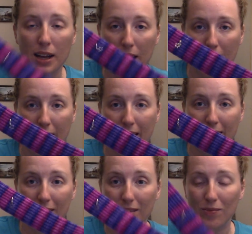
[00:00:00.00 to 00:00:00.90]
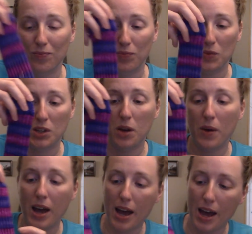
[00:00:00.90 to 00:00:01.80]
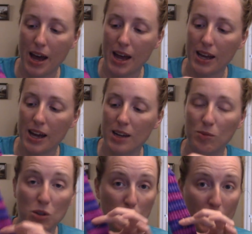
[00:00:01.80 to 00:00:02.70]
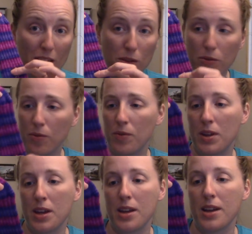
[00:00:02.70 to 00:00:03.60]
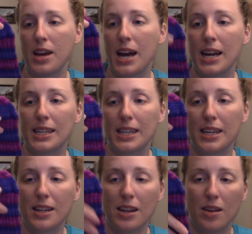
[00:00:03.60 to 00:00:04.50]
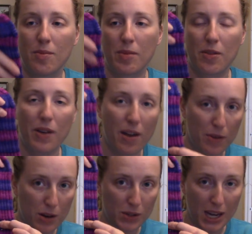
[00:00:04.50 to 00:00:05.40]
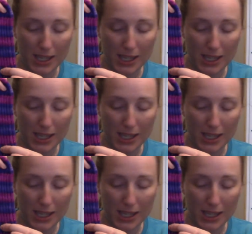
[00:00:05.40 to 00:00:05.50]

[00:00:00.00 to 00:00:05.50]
So I had gotten up to 12. I did my 5 rows, I